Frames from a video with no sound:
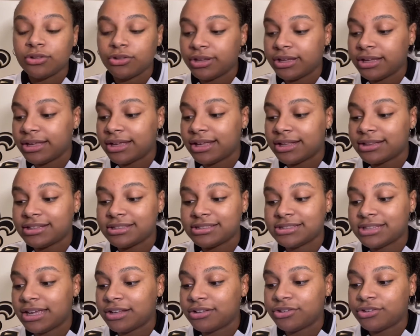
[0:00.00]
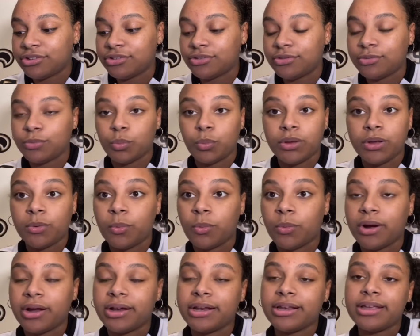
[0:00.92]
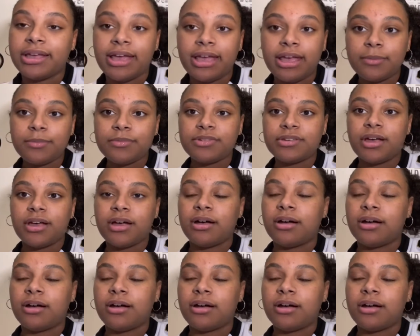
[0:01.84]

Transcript: looking at the Saints week 1 games.